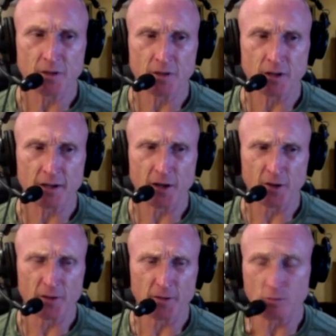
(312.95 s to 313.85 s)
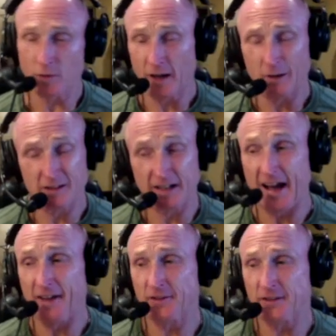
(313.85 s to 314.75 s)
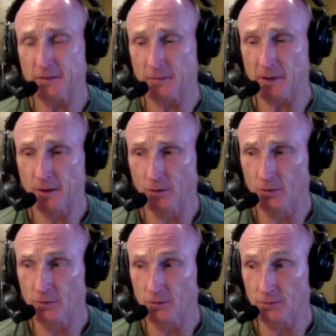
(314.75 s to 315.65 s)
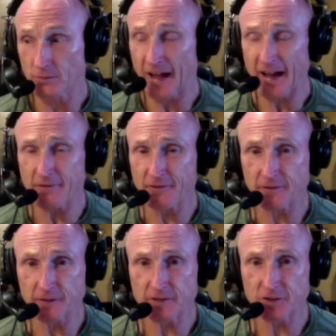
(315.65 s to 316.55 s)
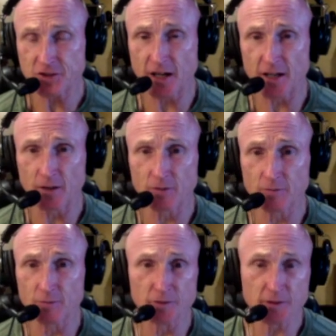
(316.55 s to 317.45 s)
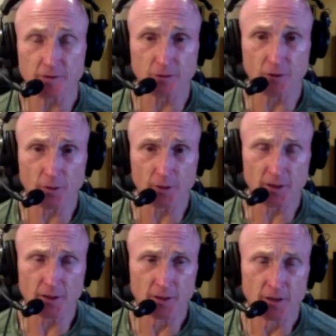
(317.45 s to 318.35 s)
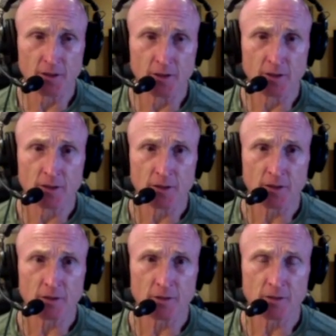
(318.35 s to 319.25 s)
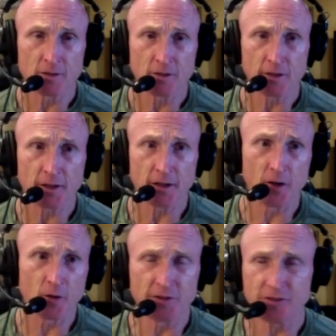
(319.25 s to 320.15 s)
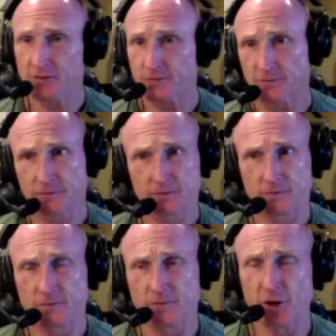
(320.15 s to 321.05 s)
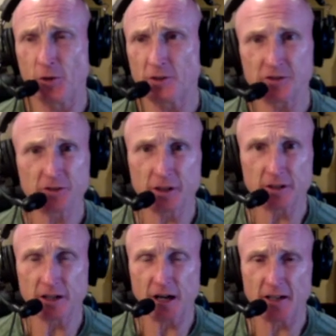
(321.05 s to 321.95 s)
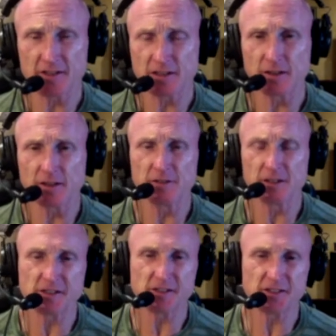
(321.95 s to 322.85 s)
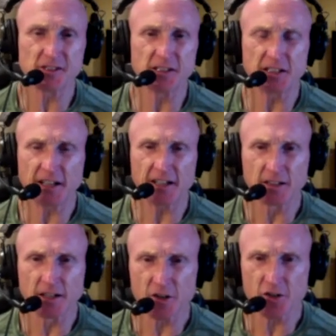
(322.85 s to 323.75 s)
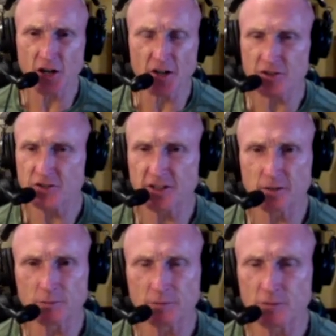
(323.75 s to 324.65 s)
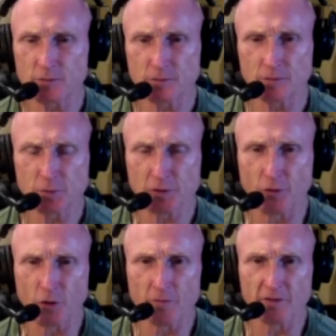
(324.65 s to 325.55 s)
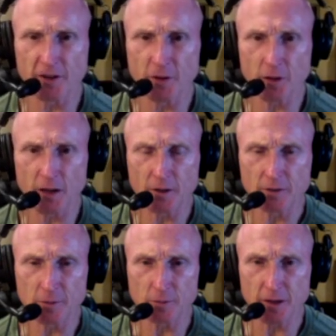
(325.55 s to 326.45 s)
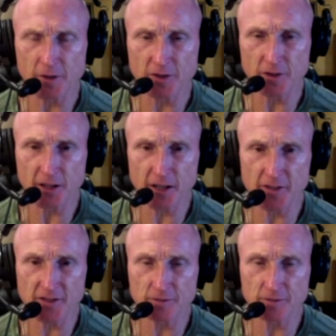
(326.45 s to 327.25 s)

I already, well, I was an athlete my whole life as a child moving forward. And I always noticed that guys that lived in the city and ate a lot of junk just didn't perform very well compared to the guys that